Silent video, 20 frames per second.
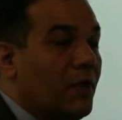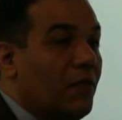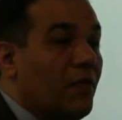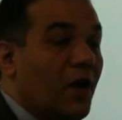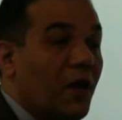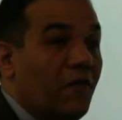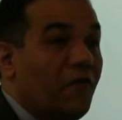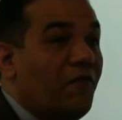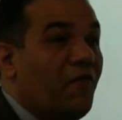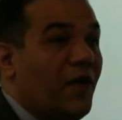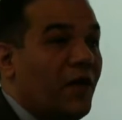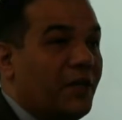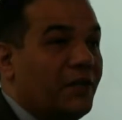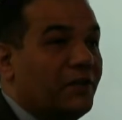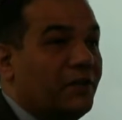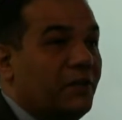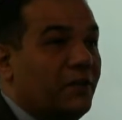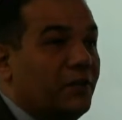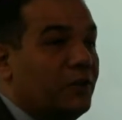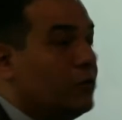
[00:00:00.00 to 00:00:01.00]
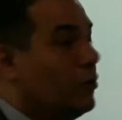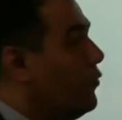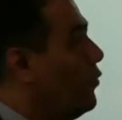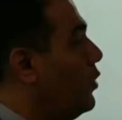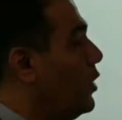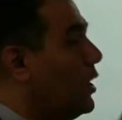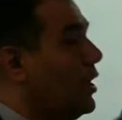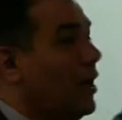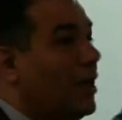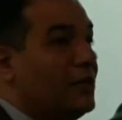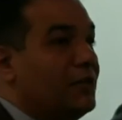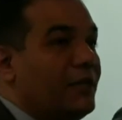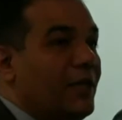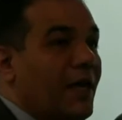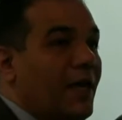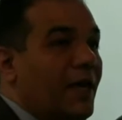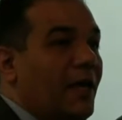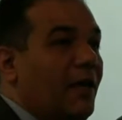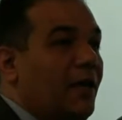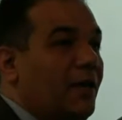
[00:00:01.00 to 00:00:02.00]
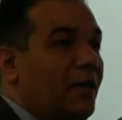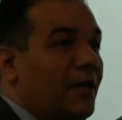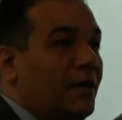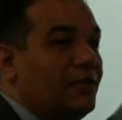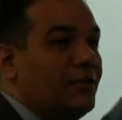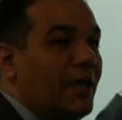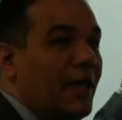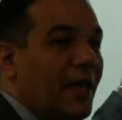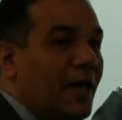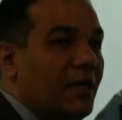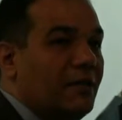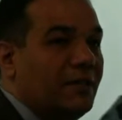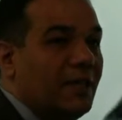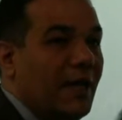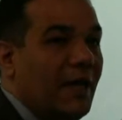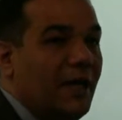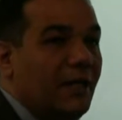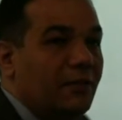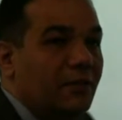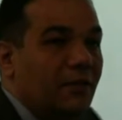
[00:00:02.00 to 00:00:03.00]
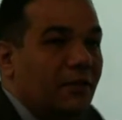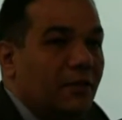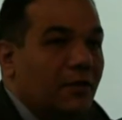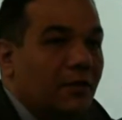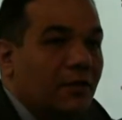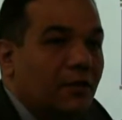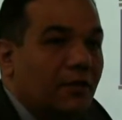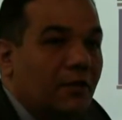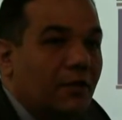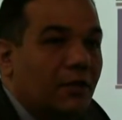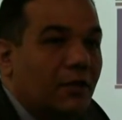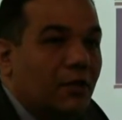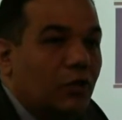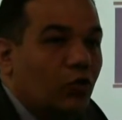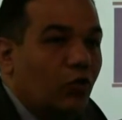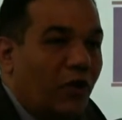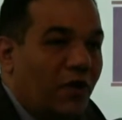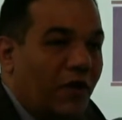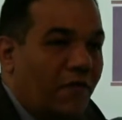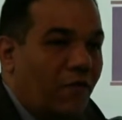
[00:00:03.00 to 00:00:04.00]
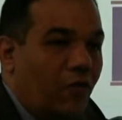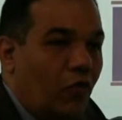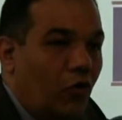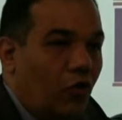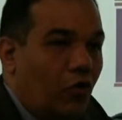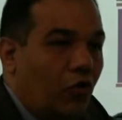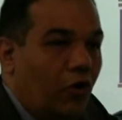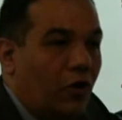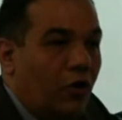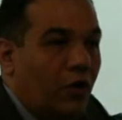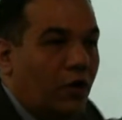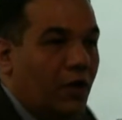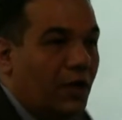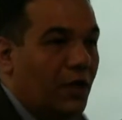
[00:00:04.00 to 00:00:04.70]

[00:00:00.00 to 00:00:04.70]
they are fixed. So for the class A, it's 8 and 24.